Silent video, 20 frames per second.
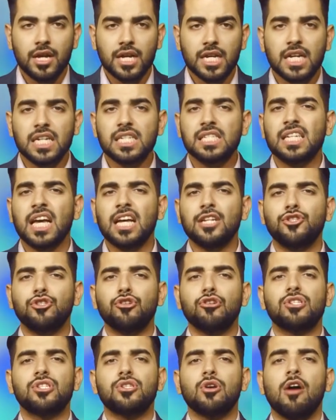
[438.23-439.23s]
Content
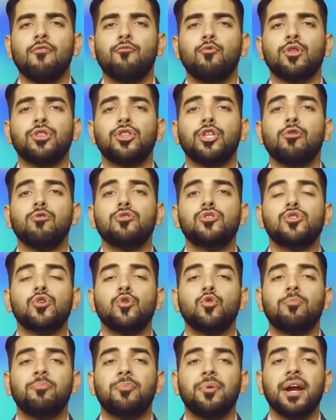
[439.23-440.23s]
yourself with those
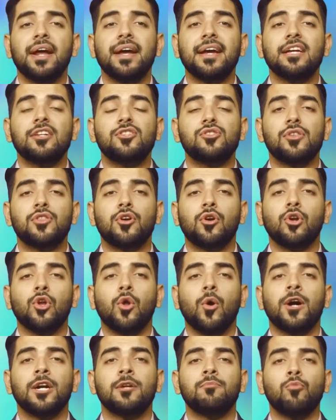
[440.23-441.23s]
who pray to their
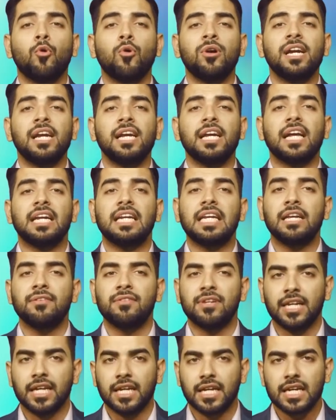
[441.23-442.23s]
Lord morning and
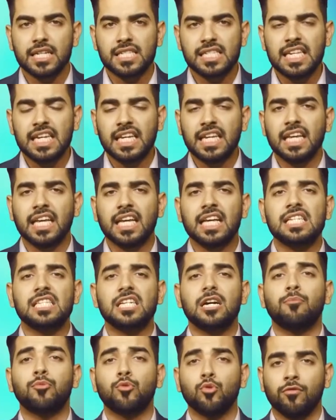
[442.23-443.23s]
evening, seeking His
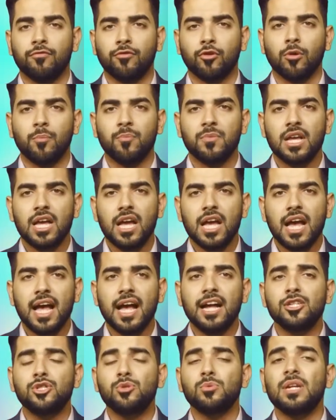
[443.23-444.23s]
approval,
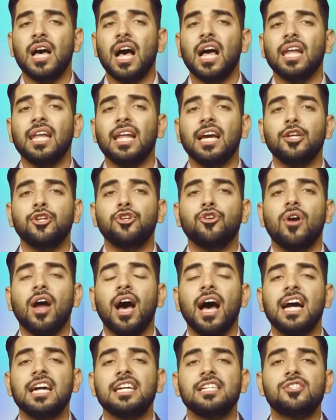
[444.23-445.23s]
and do not let your
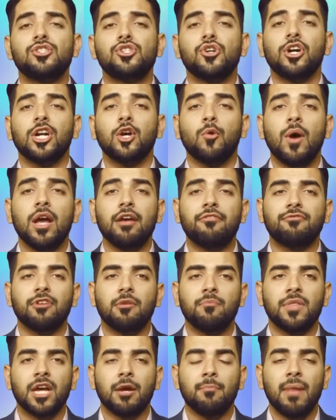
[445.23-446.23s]
eyes turn away
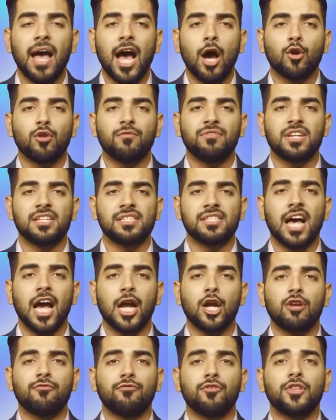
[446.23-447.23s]
from them out of
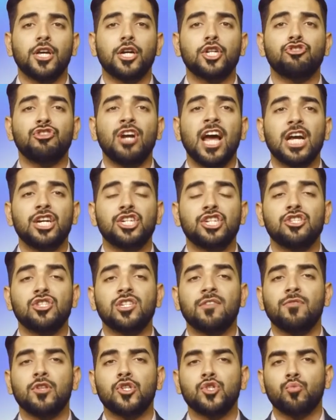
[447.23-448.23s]
desire for the attractions
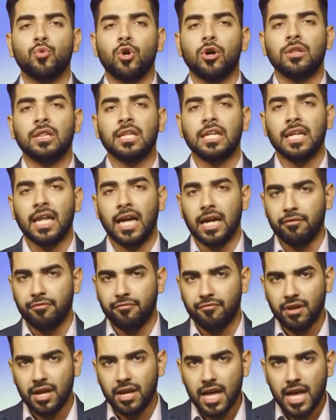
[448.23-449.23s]
of this worldly life,
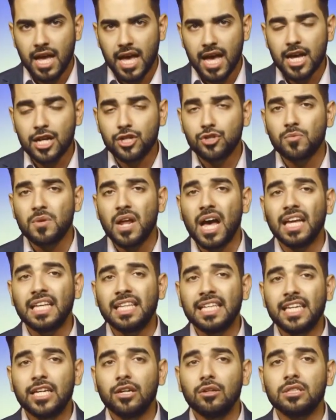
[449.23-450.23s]
and do not
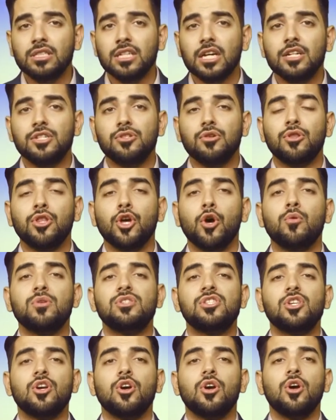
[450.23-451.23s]
yield to
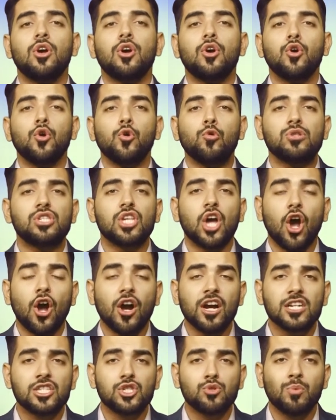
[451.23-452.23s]
those whose
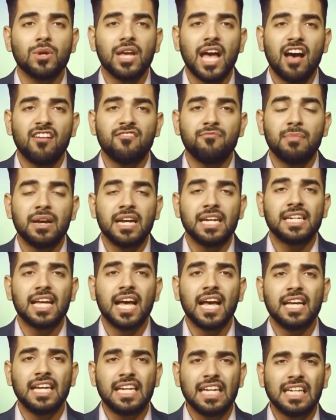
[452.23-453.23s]
hearts we have made
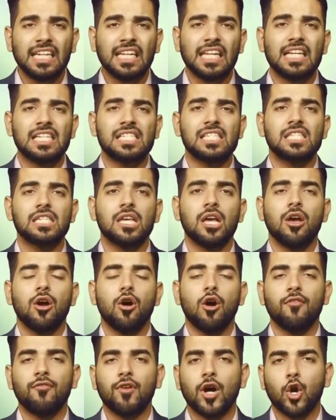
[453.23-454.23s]
heedless
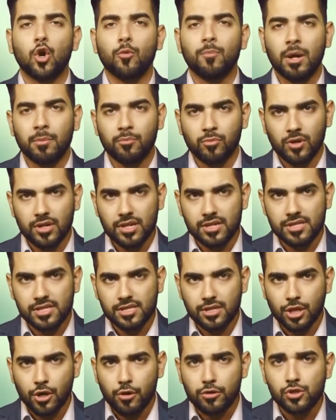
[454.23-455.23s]
of our remembrance,
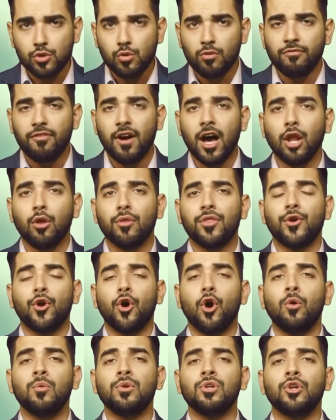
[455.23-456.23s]
those who follow their
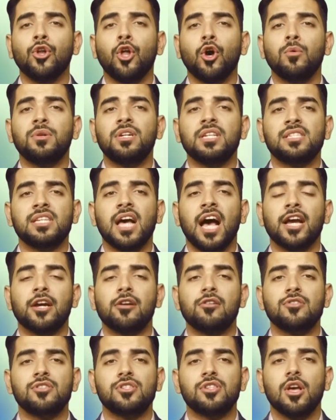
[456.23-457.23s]
own low
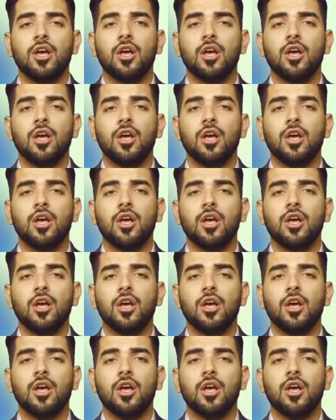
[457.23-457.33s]
desires,